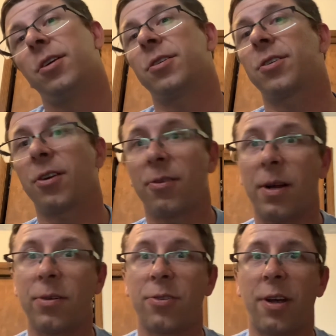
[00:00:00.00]
turn
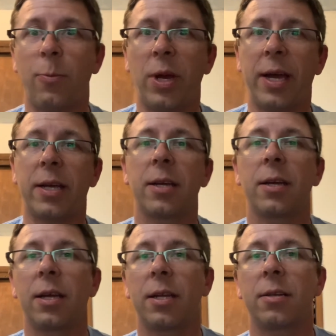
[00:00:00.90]
around, drive back,
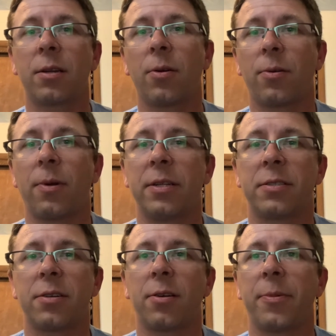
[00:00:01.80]
and go to
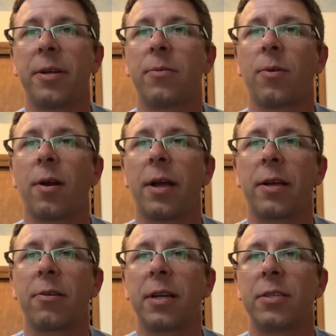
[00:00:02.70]
Ren's tournament, where I
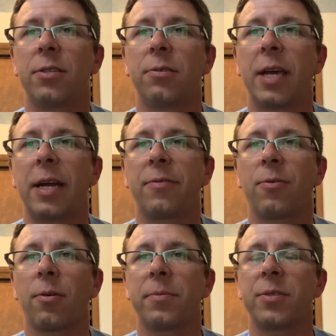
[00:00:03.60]
agreed to caddy
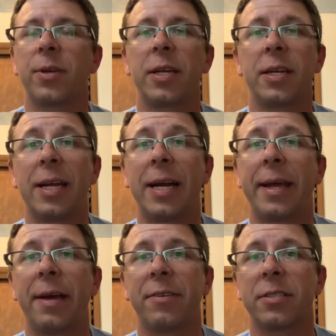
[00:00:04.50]
for him. So he did not
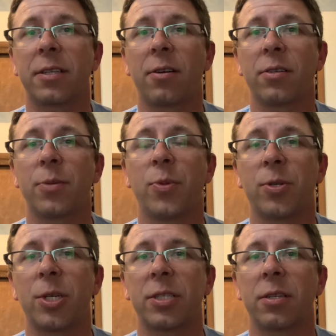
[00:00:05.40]
have his cart to
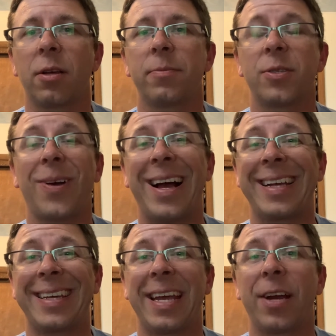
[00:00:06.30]
push his clubs, so I
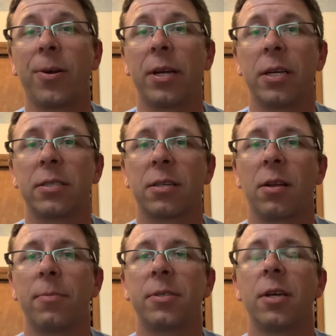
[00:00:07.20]
carried his
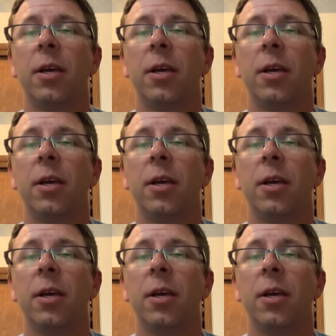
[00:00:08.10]
clubs.